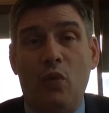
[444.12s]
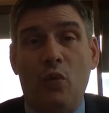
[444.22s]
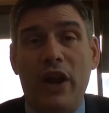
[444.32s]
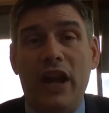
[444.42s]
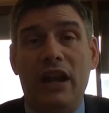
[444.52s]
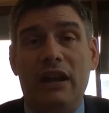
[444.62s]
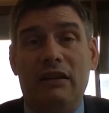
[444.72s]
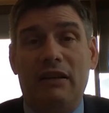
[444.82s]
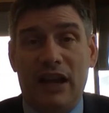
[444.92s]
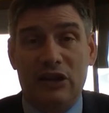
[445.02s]

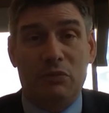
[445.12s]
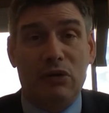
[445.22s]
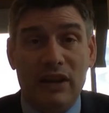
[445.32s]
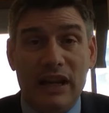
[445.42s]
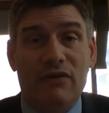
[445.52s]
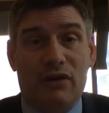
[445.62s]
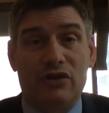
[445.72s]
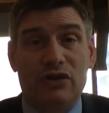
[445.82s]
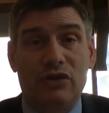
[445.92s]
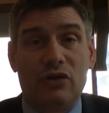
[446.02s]
We as
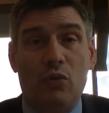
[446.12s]
believers,